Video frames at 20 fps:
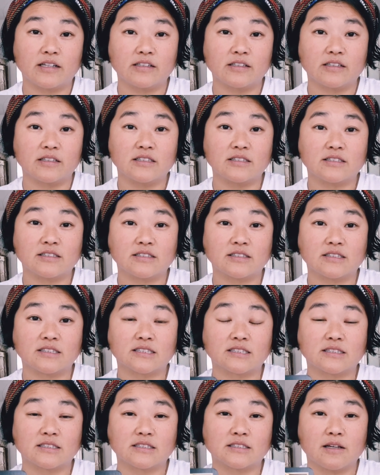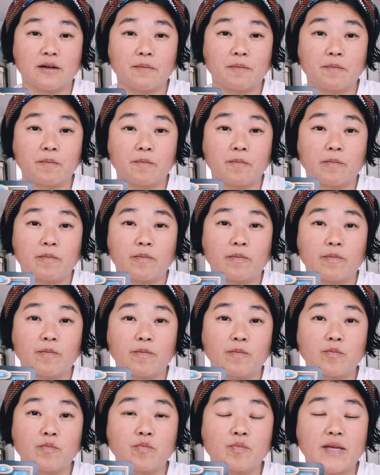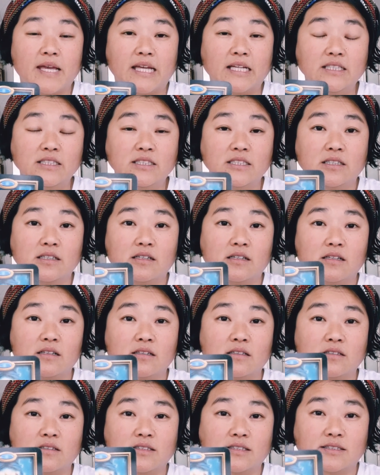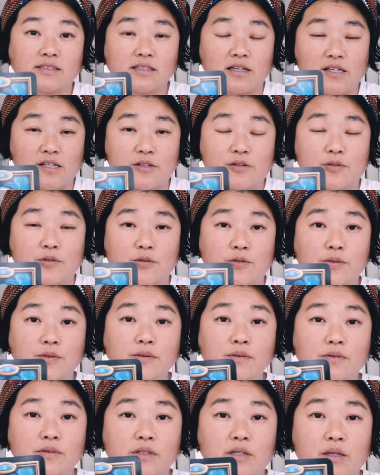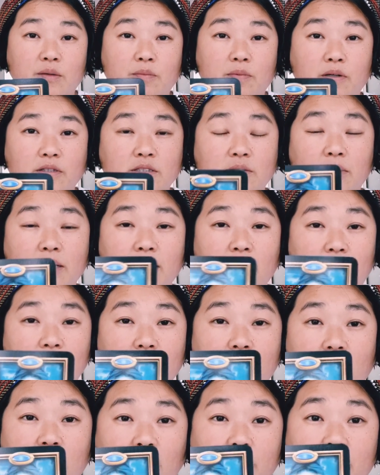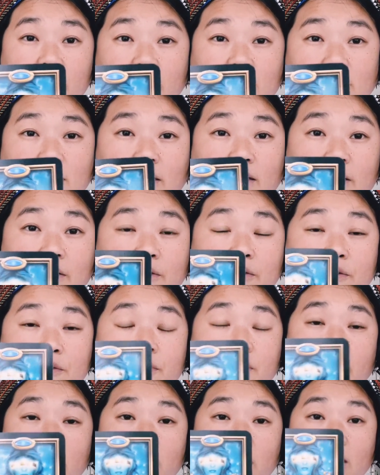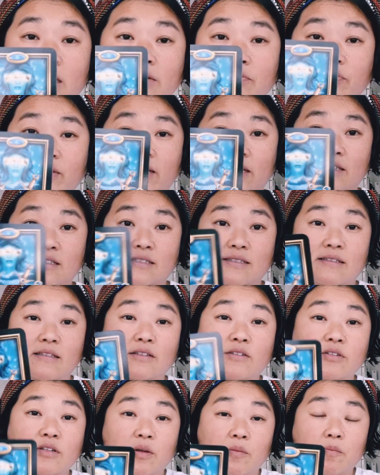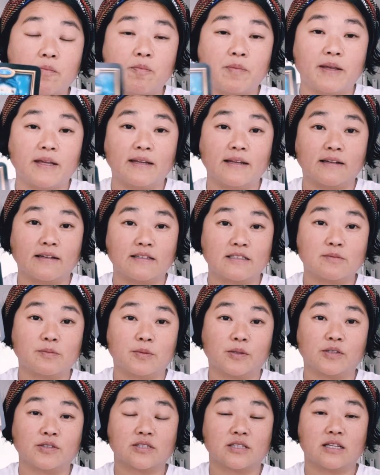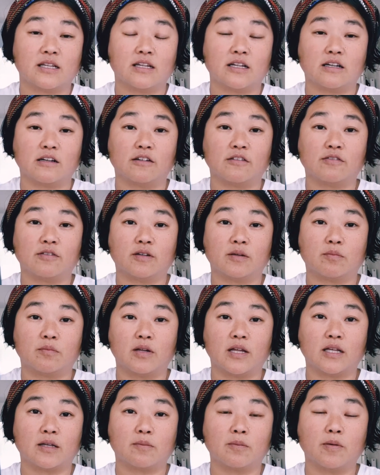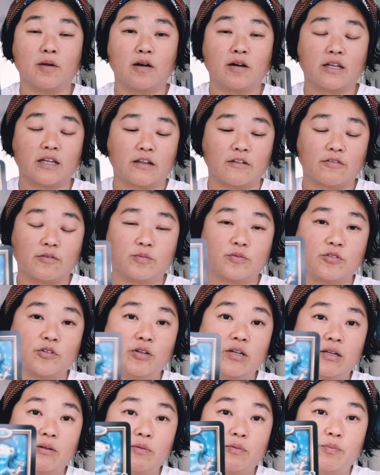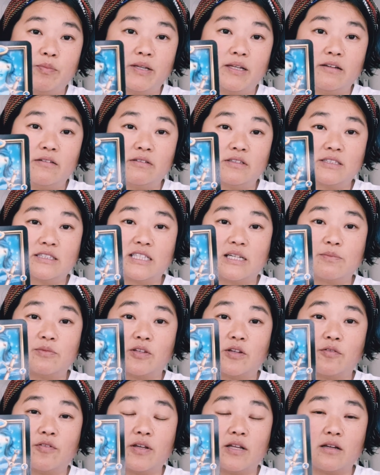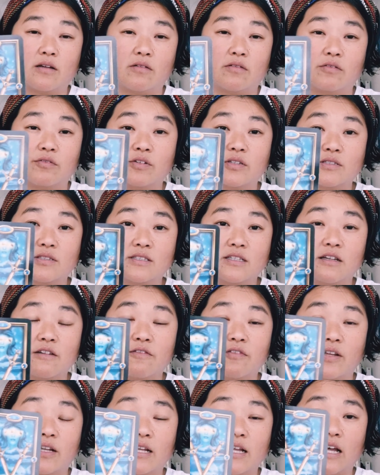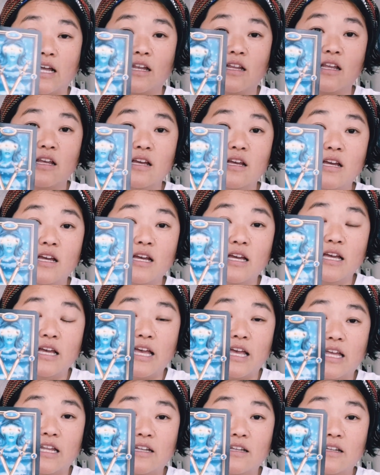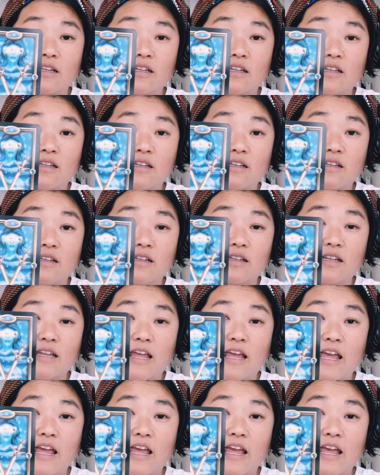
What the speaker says: is some major cycle, possibly a karmic cycle, that is still impeding this person here from like blocking, from truly be receptive and receiving that. And the